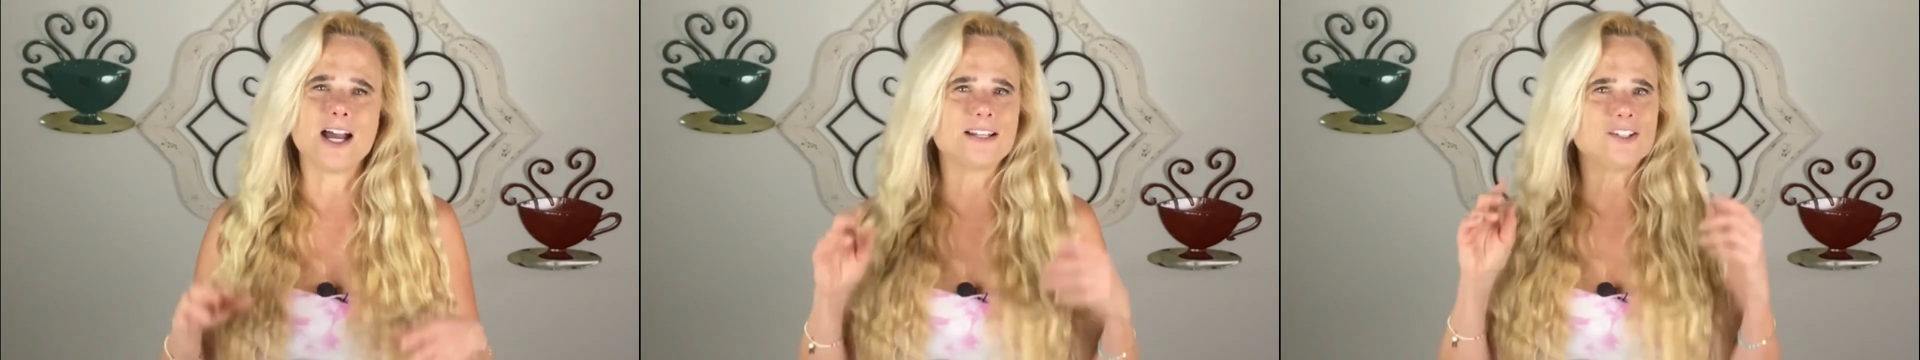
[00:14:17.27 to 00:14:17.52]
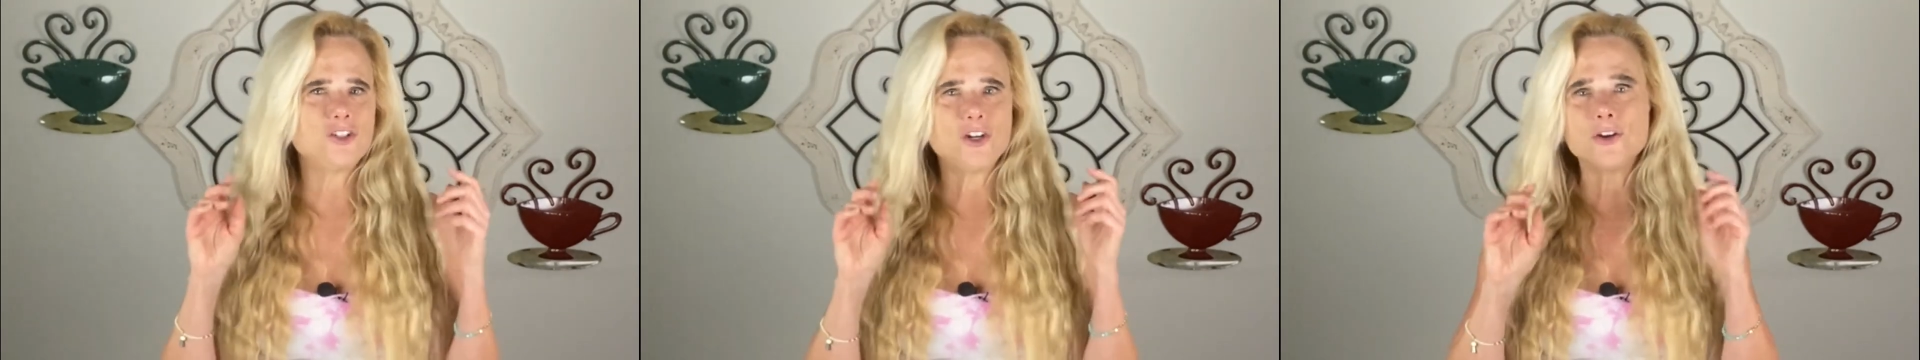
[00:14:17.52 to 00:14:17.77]

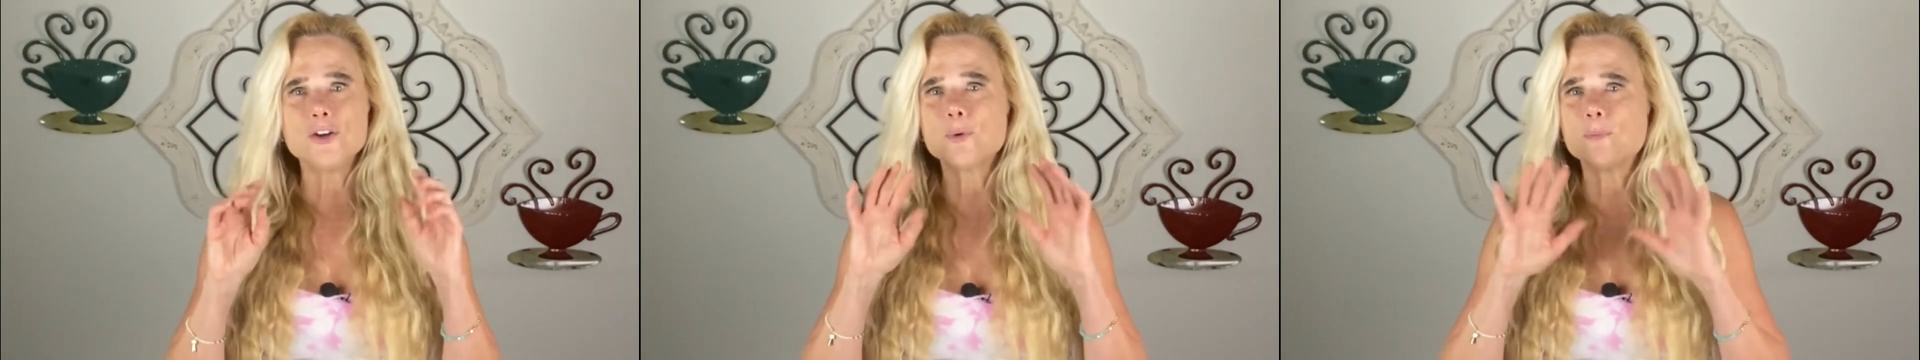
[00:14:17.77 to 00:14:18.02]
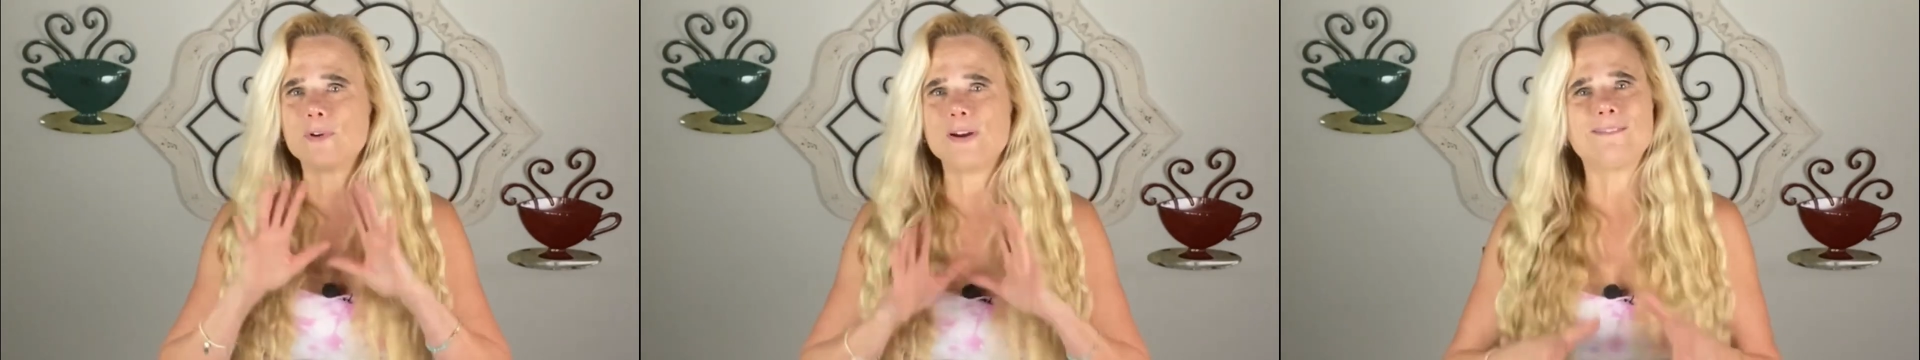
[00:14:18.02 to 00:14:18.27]
share your
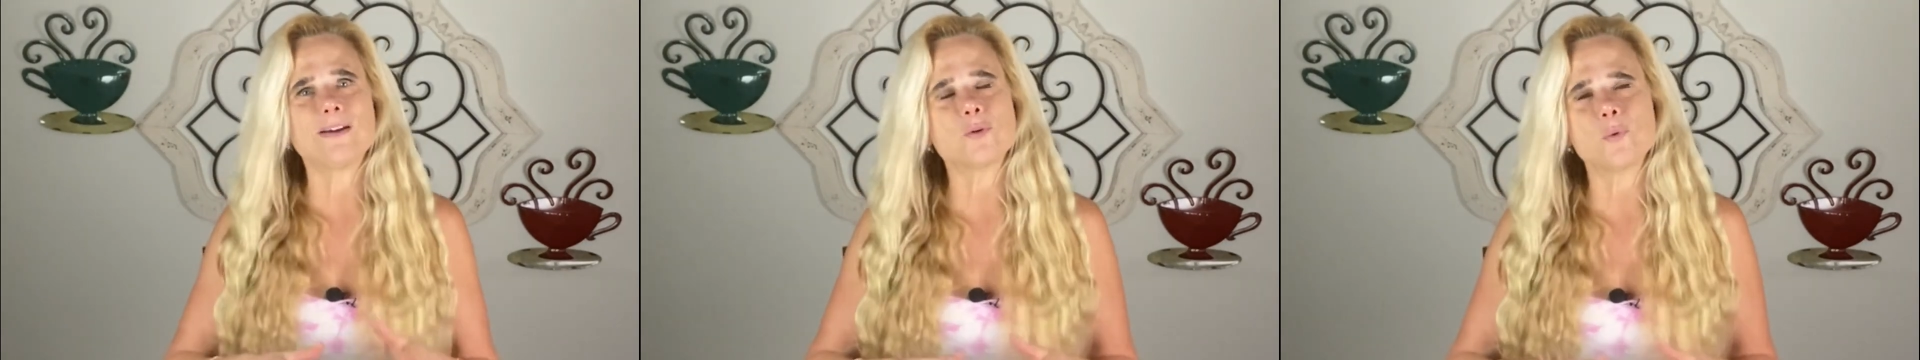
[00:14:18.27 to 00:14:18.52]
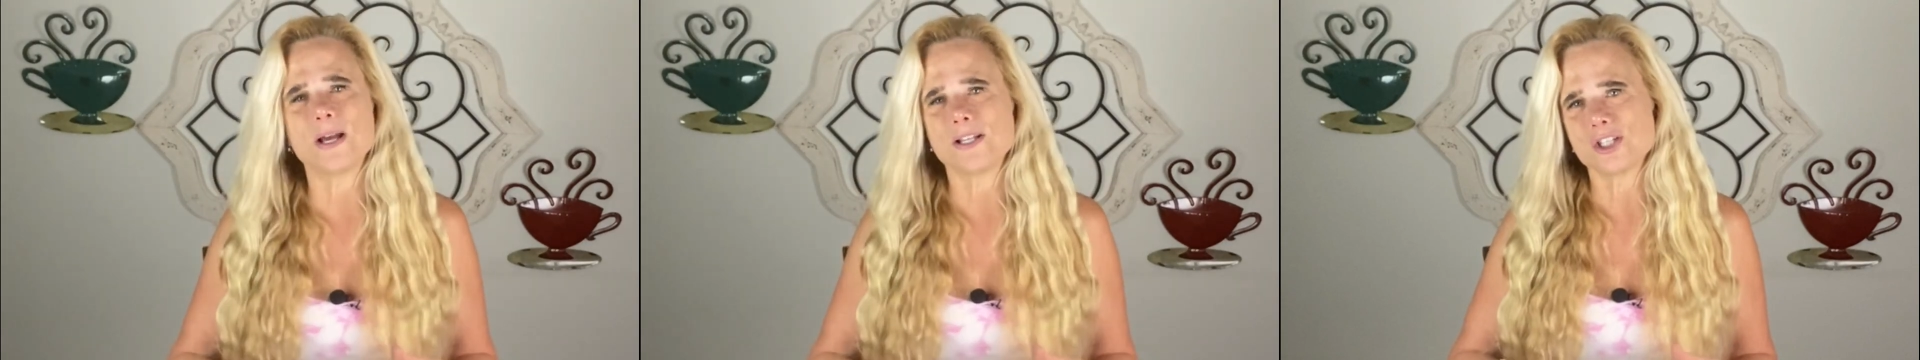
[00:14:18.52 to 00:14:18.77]
prayer
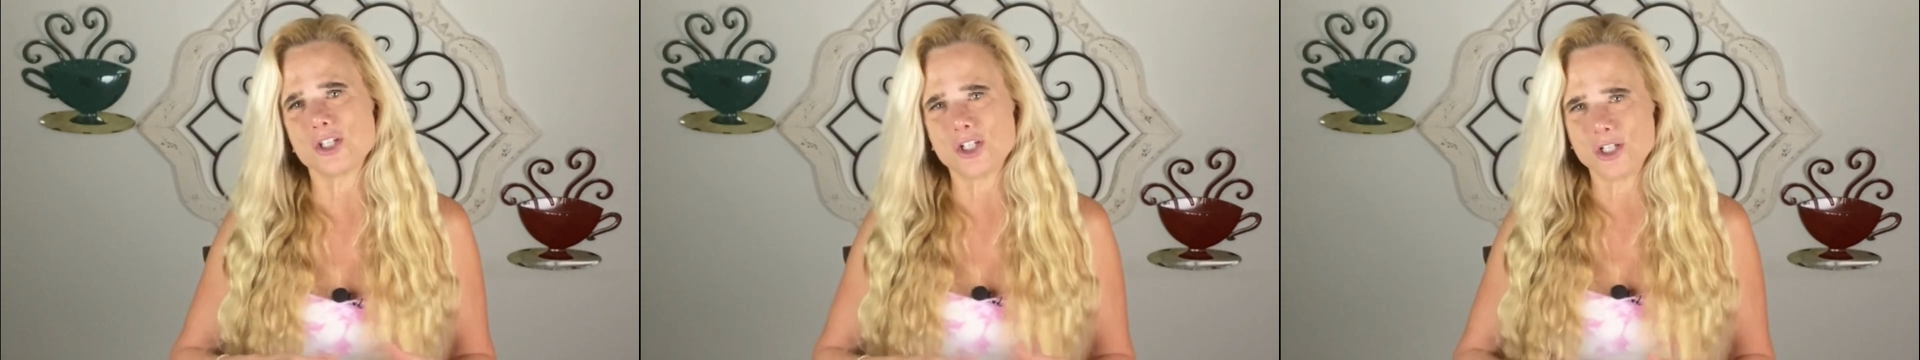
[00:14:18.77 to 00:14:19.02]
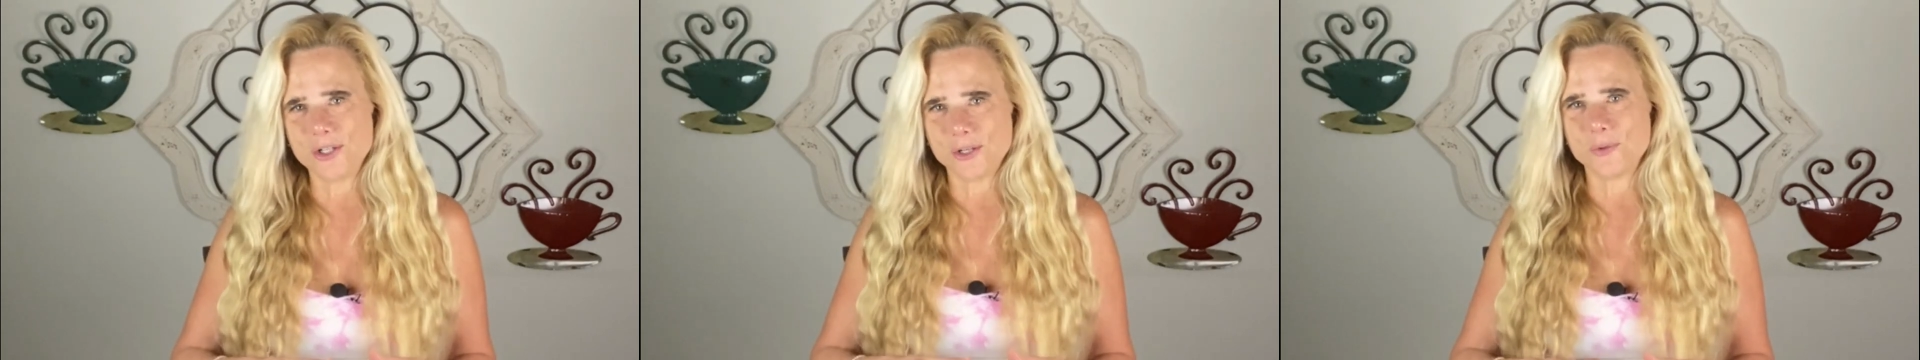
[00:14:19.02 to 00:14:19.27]
requests
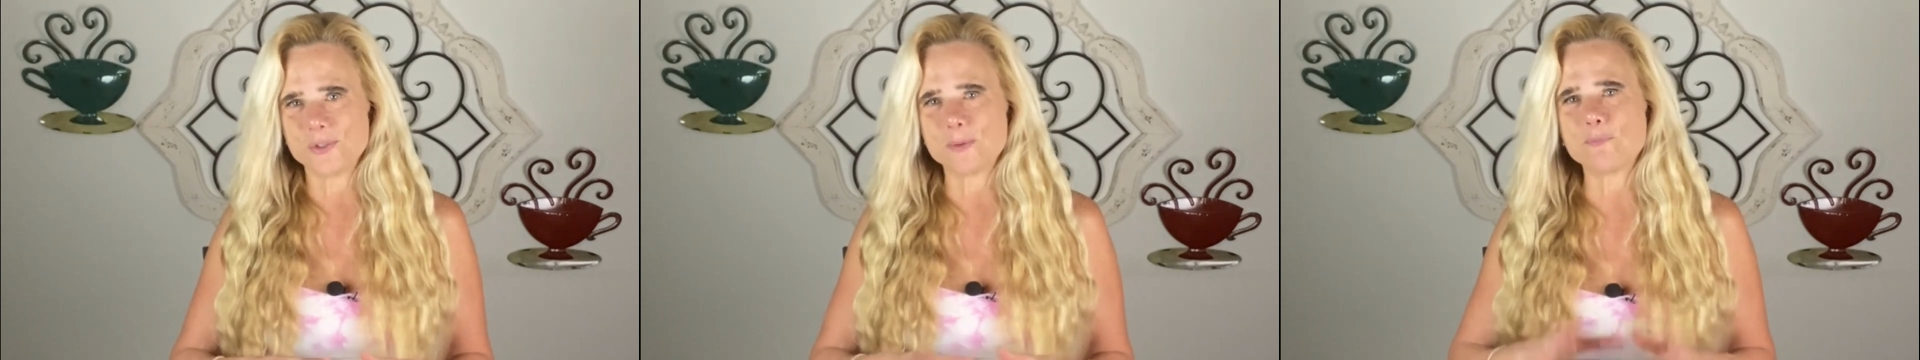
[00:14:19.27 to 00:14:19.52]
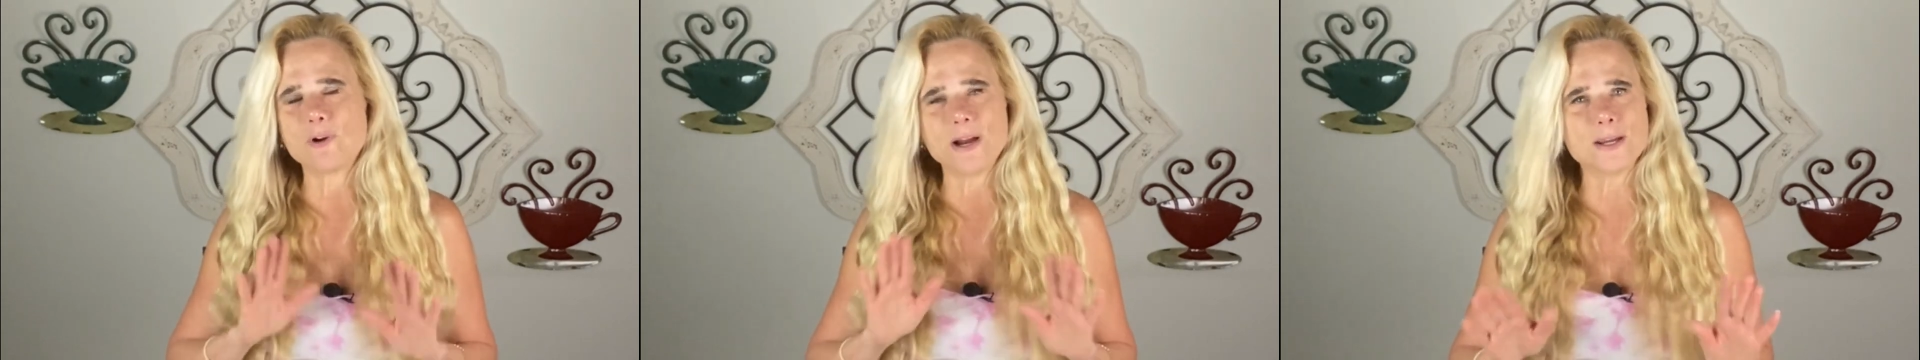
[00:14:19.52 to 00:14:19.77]
too. It's a
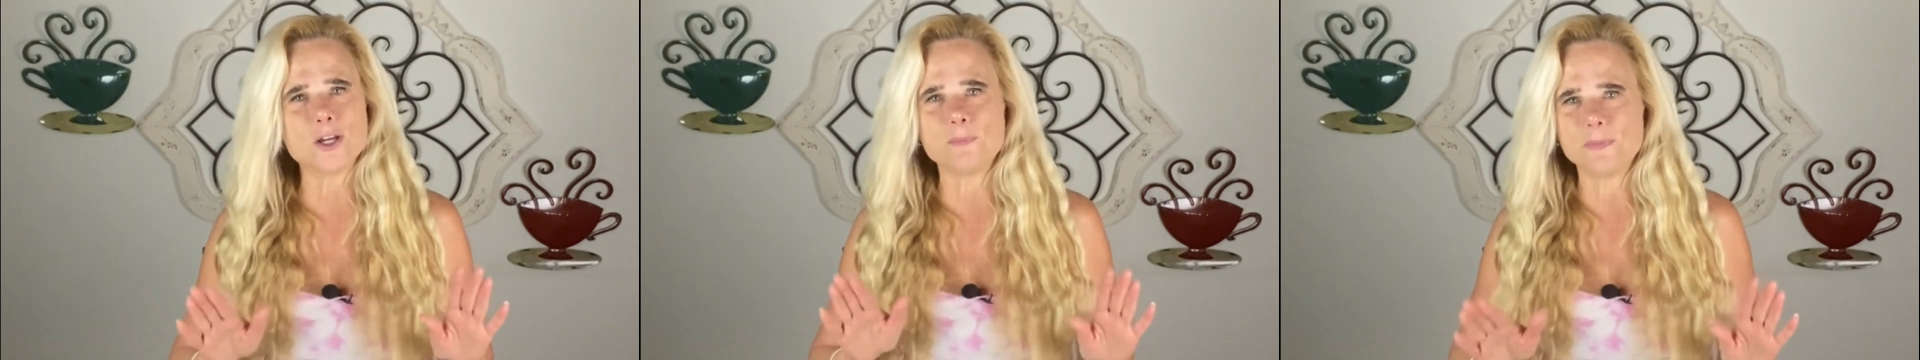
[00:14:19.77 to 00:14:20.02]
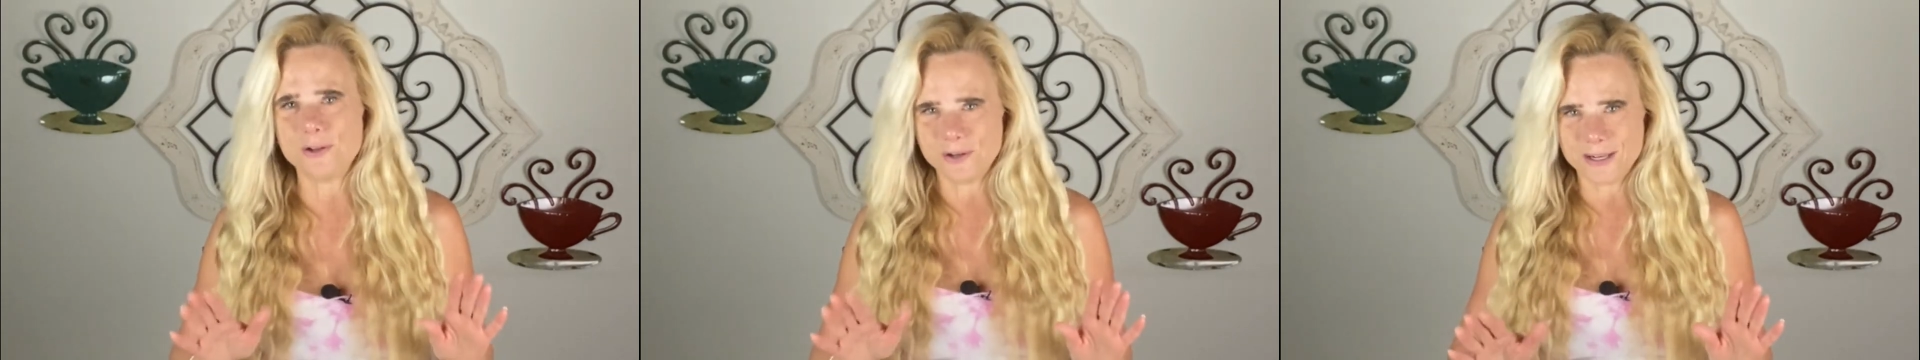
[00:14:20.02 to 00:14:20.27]
praying
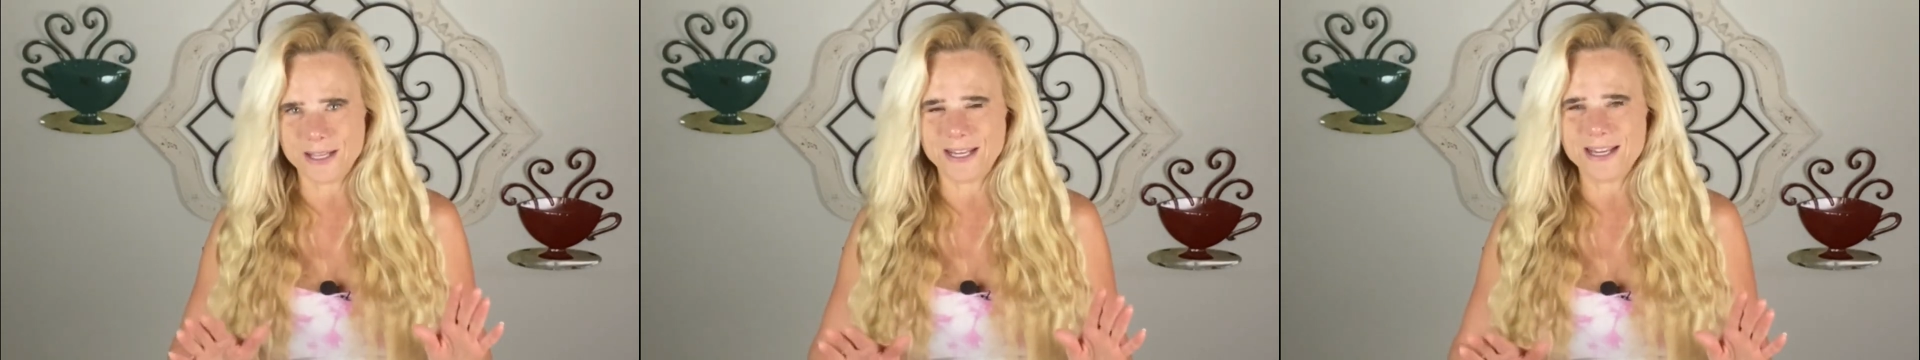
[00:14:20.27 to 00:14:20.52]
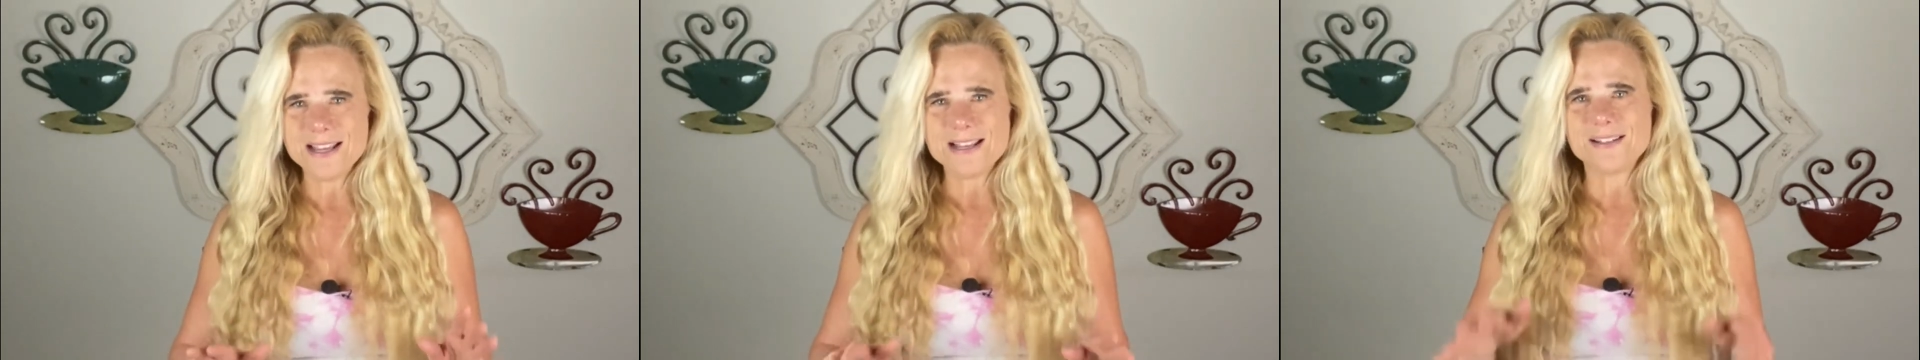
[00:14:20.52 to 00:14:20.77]
community.